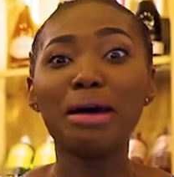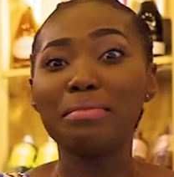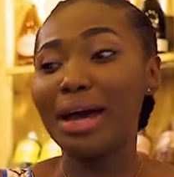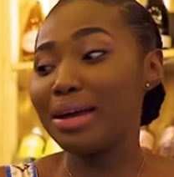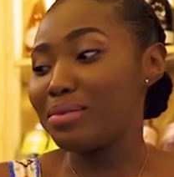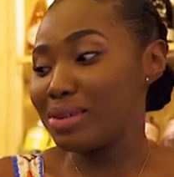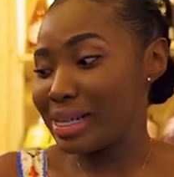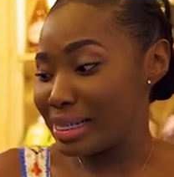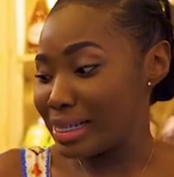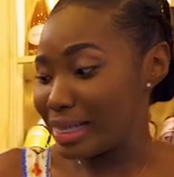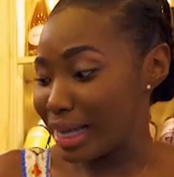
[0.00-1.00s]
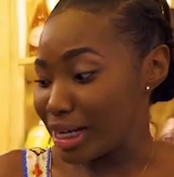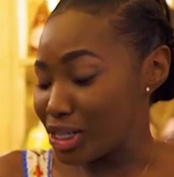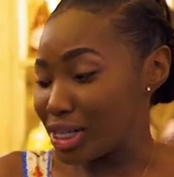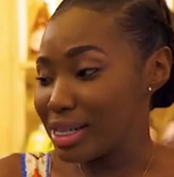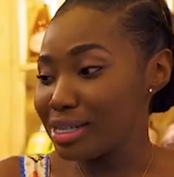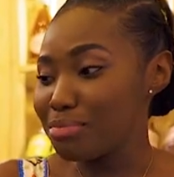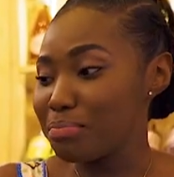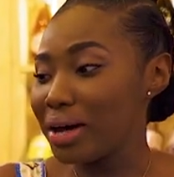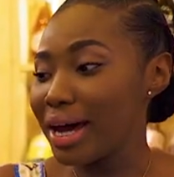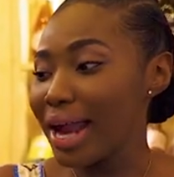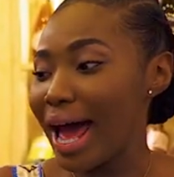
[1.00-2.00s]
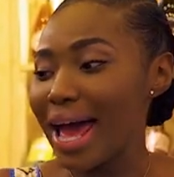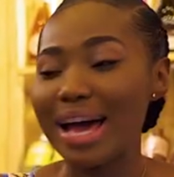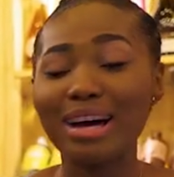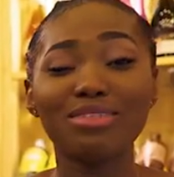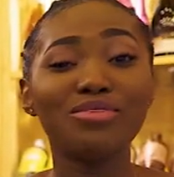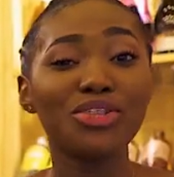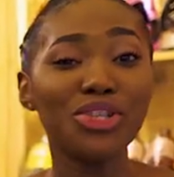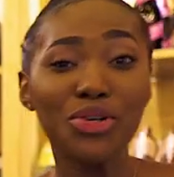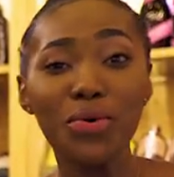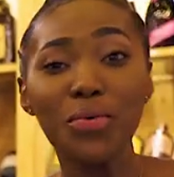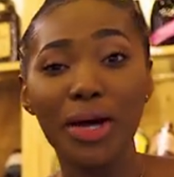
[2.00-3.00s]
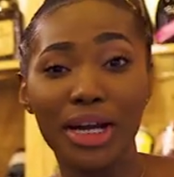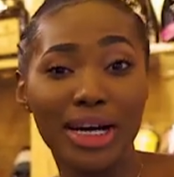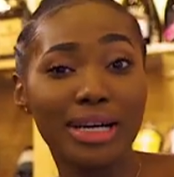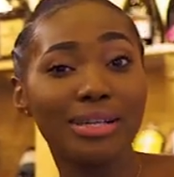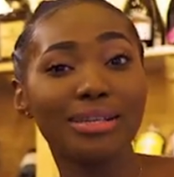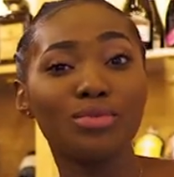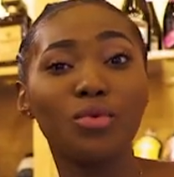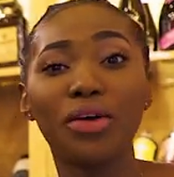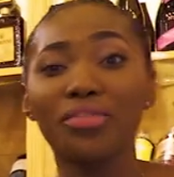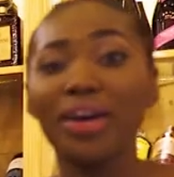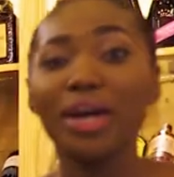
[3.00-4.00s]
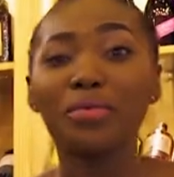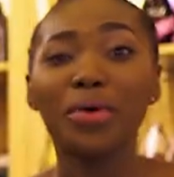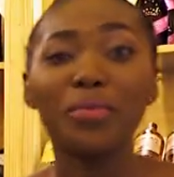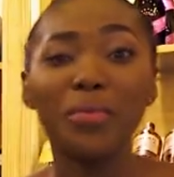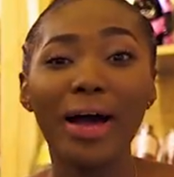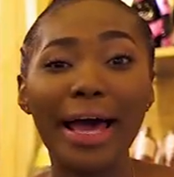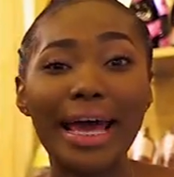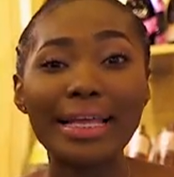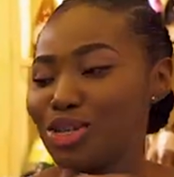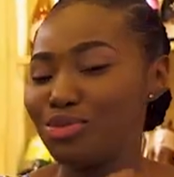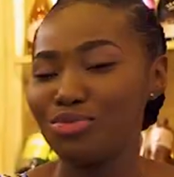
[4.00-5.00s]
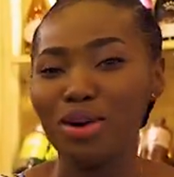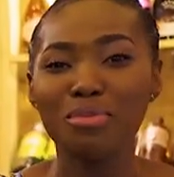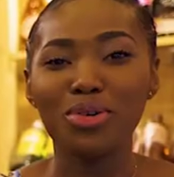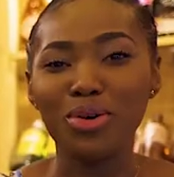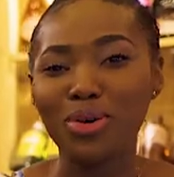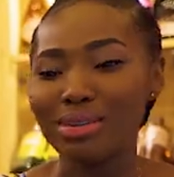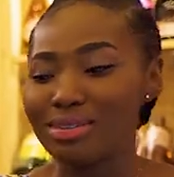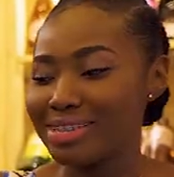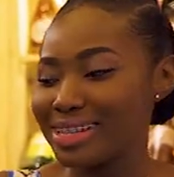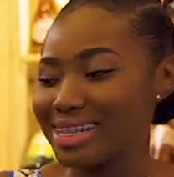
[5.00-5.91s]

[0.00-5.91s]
my mind with these selections, but I have two winners, one red, one white. Drum roll.